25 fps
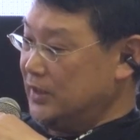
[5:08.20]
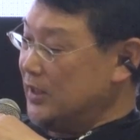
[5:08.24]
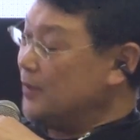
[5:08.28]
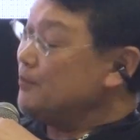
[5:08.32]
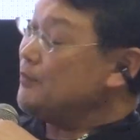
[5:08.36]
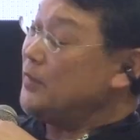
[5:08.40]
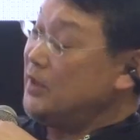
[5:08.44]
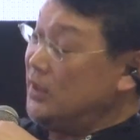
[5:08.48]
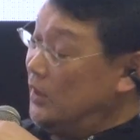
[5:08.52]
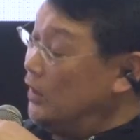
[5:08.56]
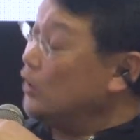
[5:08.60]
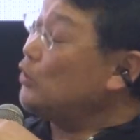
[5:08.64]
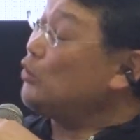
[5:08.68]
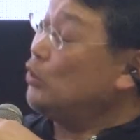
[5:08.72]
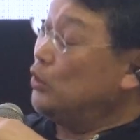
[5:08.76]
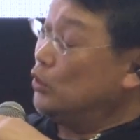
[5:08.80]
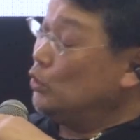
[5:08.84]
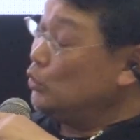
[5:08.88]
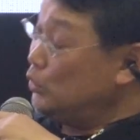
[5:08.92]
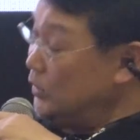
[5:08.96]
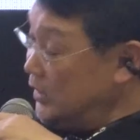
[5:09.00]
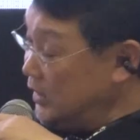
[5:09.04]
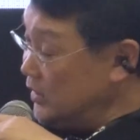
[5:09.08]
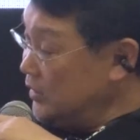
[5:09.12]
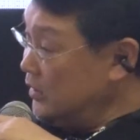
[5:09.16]
can be
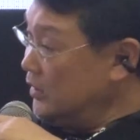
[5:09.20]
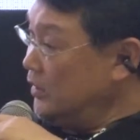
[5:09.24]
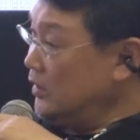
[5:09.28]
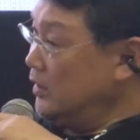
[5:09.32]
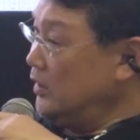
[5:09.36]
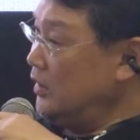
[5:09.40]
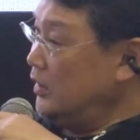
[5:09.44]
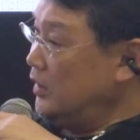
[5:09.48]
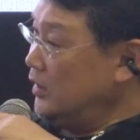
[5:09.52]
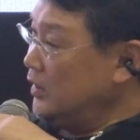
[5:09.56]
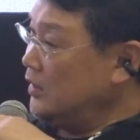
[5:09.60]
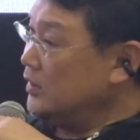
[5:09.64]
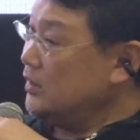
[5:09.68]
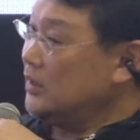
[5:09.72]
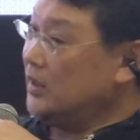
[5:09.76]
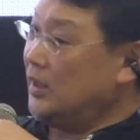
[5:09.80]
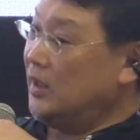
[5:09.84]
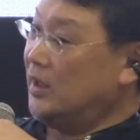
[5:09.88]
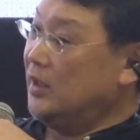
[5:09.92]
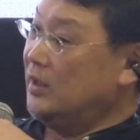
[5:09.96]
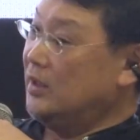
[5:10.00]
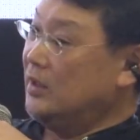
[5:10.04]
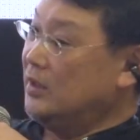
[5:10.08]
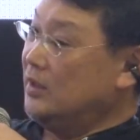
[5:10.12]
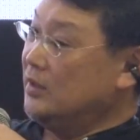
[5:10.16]
included in
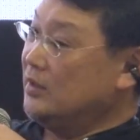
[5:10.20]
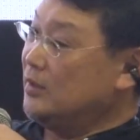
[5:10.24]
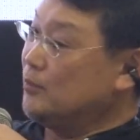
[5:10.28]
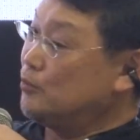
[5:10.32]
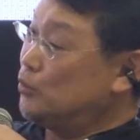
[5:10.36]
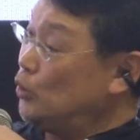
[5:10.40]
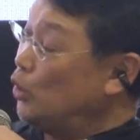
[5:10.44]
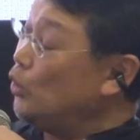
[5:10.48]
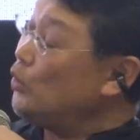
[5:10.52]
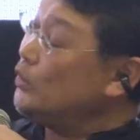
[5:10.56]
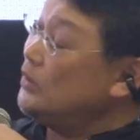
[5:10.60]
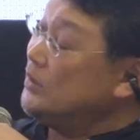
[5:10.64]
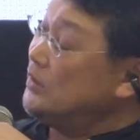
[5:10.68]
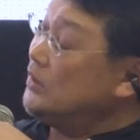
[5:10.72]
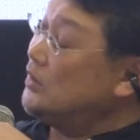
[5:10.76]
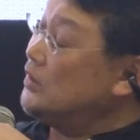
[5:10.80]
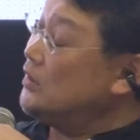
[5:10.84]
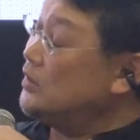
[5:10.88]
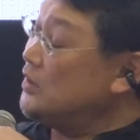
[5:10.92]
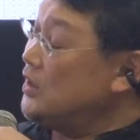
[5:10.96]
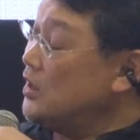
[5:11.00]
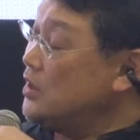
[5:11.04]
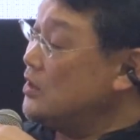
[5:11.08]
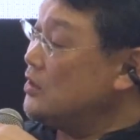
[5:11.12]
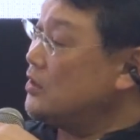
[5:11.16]
the
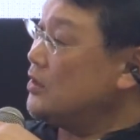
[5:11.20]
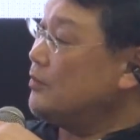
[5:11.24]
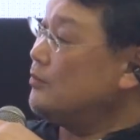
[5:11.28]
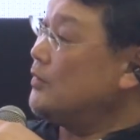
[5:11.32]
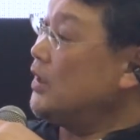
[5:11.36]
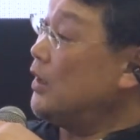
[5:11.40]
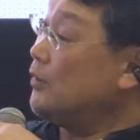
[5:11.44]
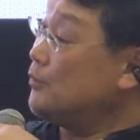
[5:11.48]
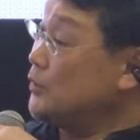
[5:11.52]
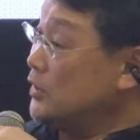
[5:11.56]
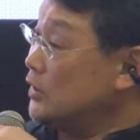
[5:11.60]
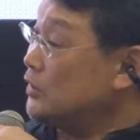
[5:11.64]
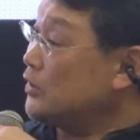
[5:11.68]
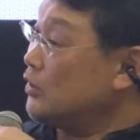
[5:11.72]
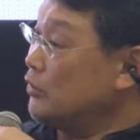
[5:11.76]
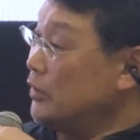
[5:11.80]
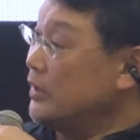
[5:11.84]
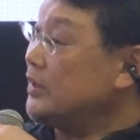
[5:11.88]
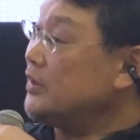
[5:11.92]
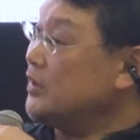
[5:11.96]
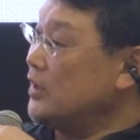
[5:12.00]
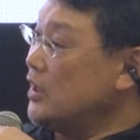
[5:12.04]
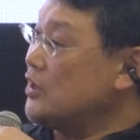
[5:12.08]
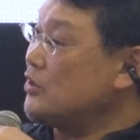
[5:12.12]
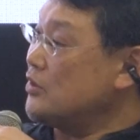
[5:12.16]
broader sense of the object
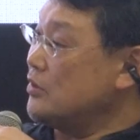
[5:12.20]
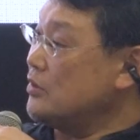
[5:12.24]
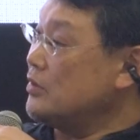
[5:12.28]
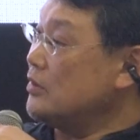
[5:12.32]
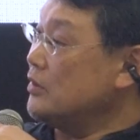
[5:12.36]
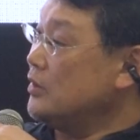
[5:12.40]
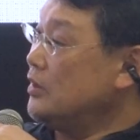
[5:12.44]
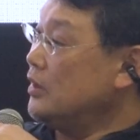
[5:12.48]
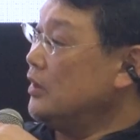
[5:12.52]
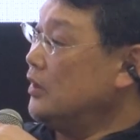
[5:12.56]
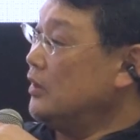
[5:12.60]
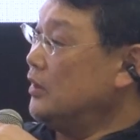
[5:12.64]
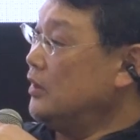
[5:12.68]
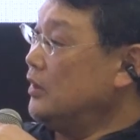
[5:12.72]
orientation.